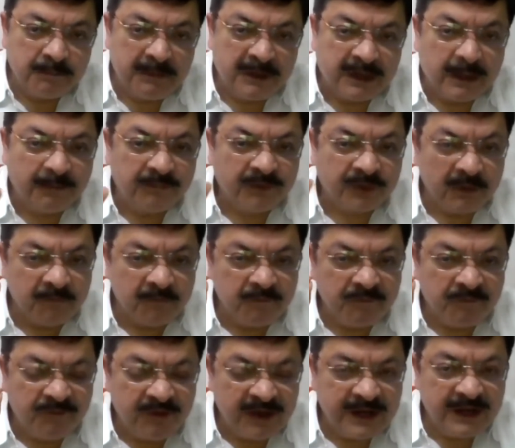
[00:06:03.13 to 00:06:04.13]
becomes a
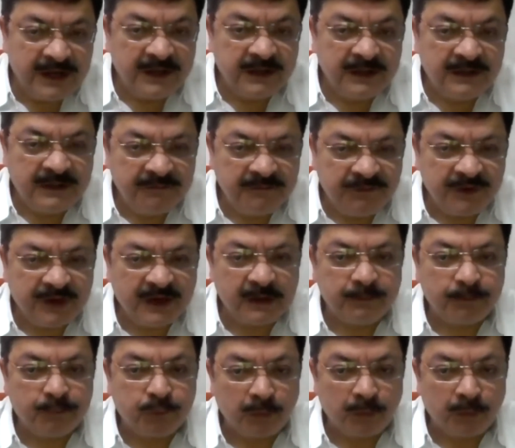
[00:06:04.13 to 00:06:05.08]
very difficult